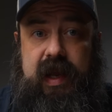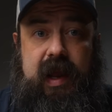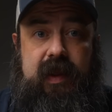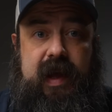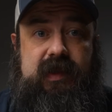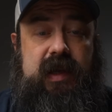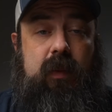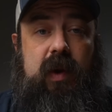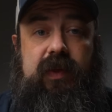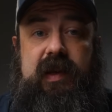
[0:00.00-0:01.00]
and that's
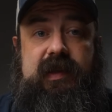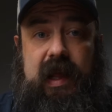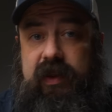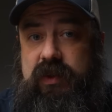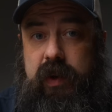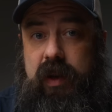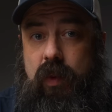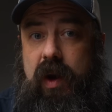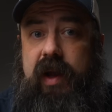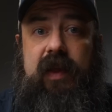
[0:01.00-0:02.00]
done with the Xyla
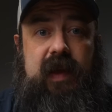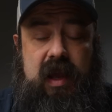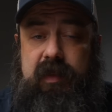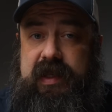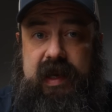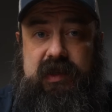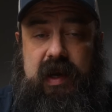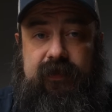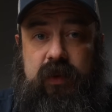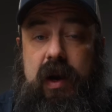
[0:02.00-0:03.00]
21 and the Imatest
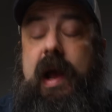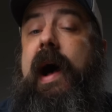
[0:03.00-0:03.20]
software.